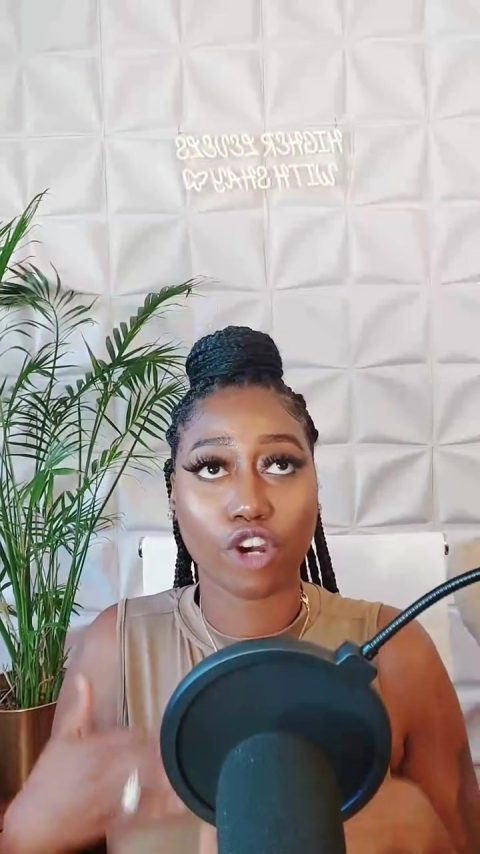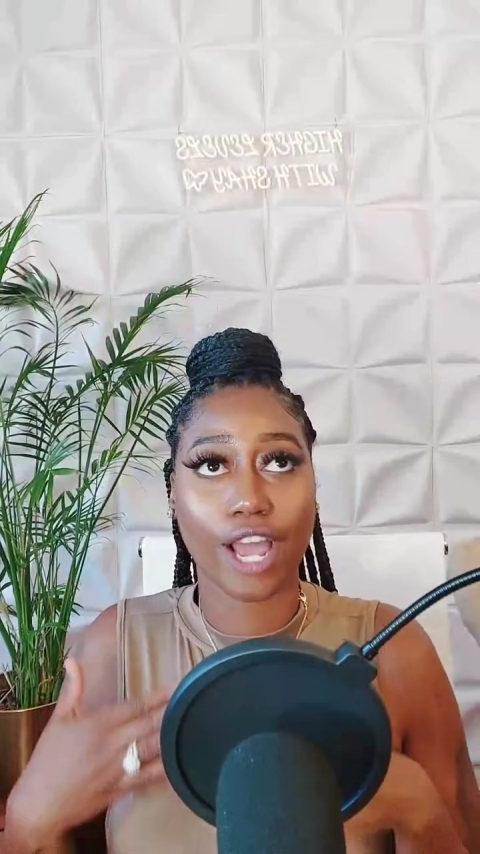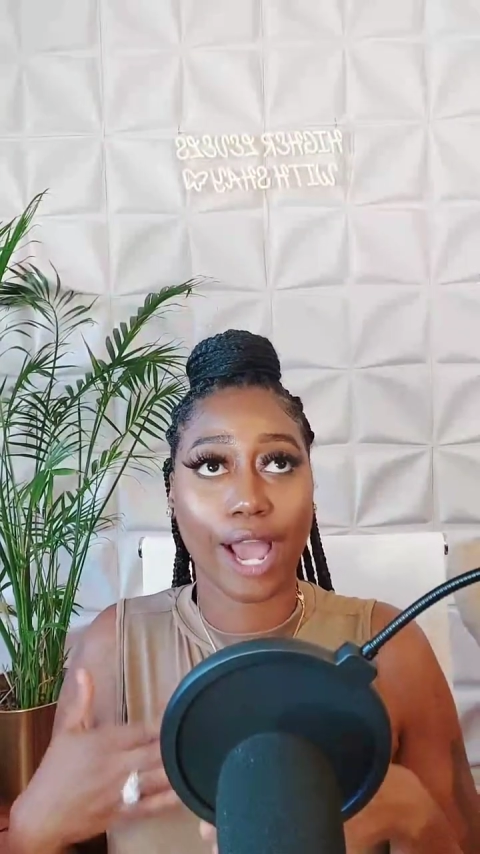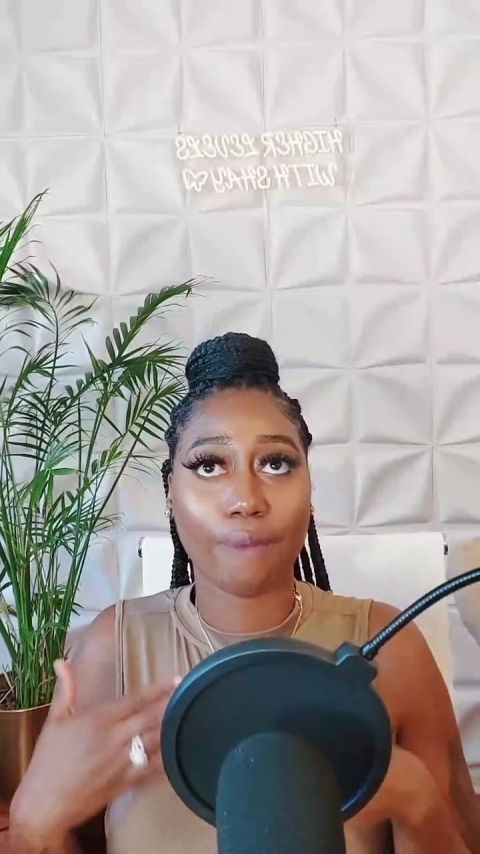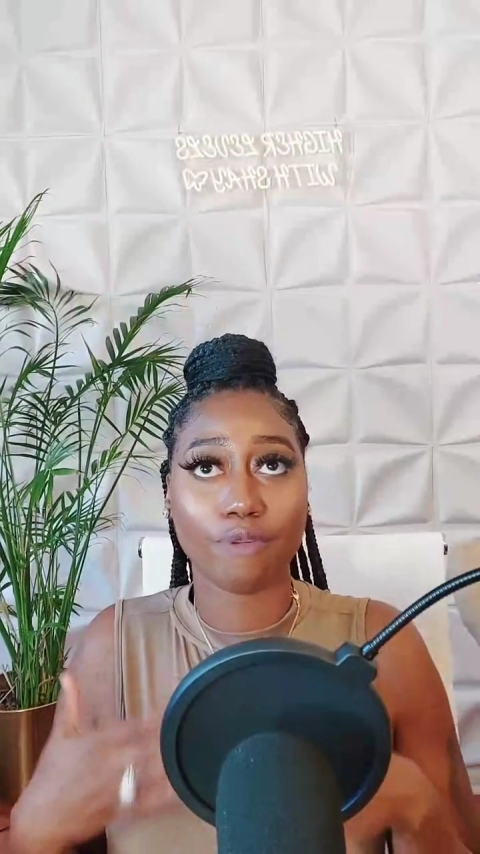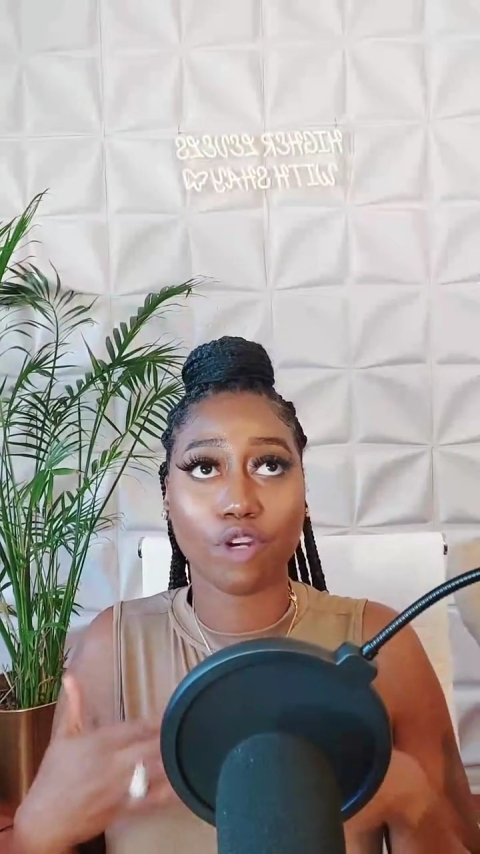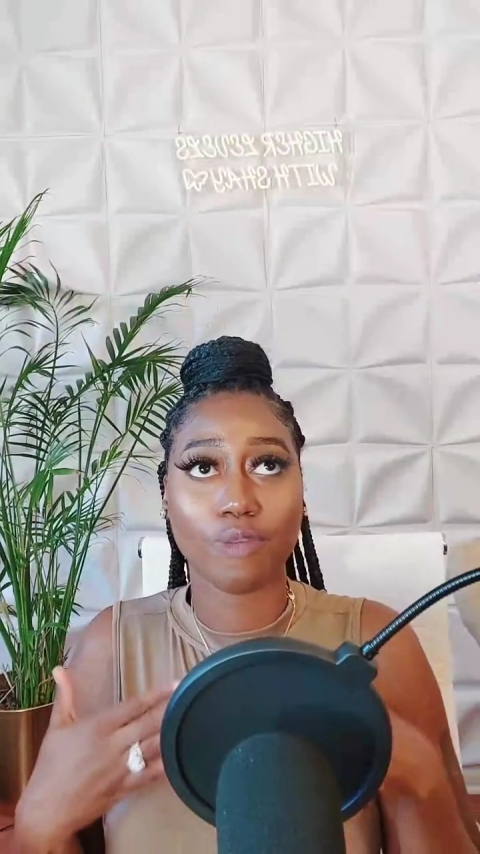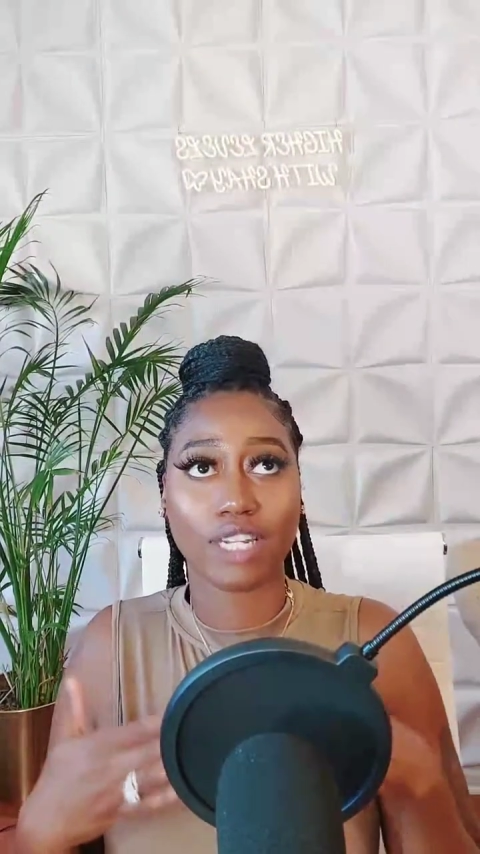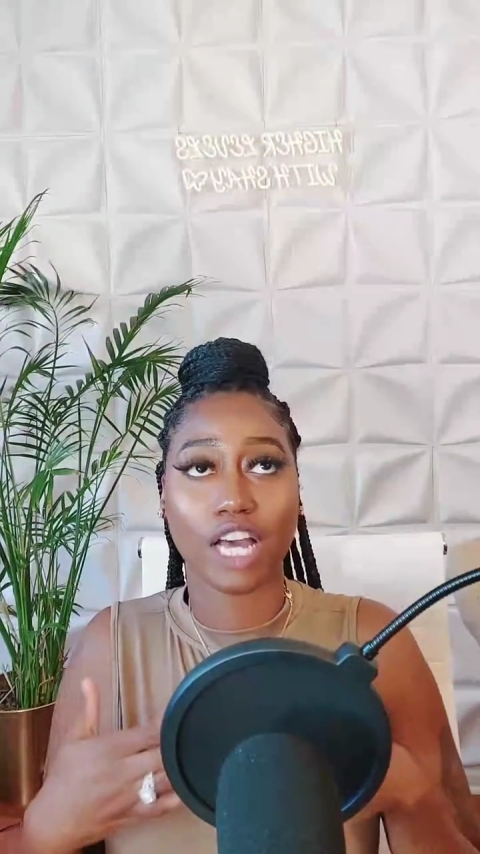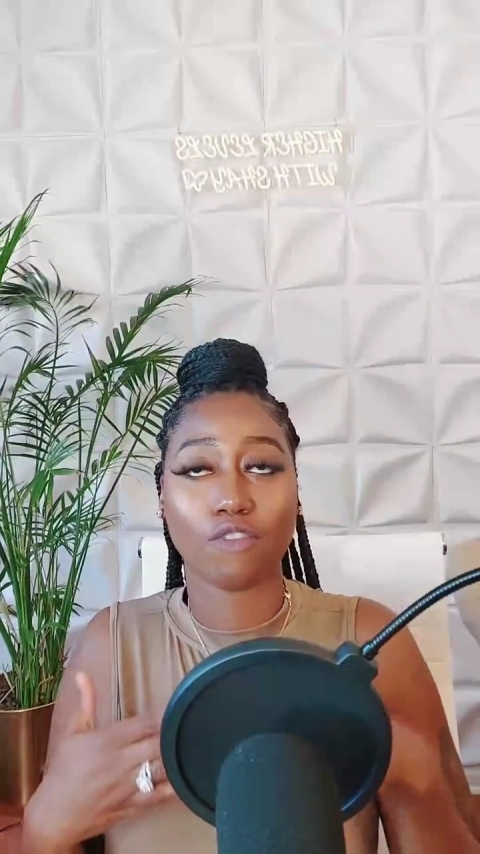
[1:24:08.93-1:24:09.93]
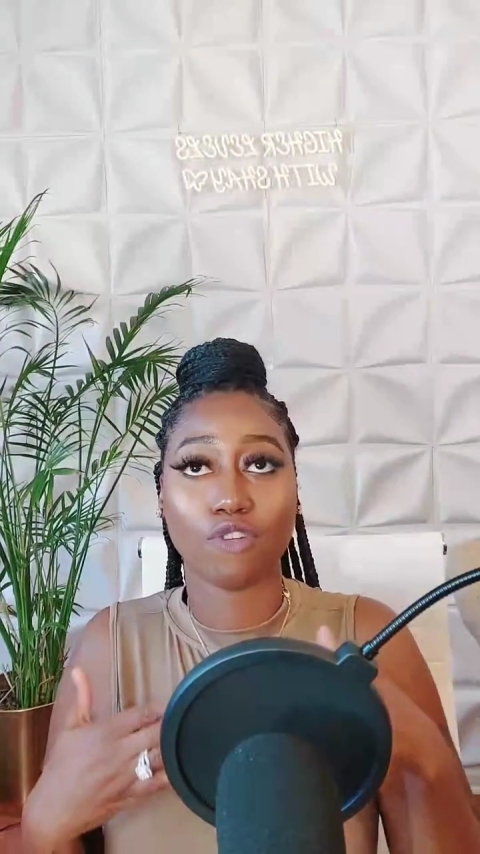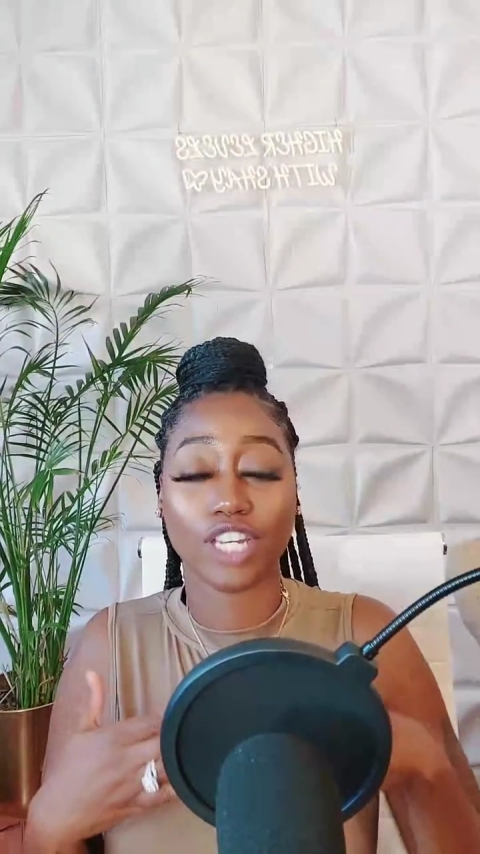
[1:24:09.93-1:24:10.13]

your albumin level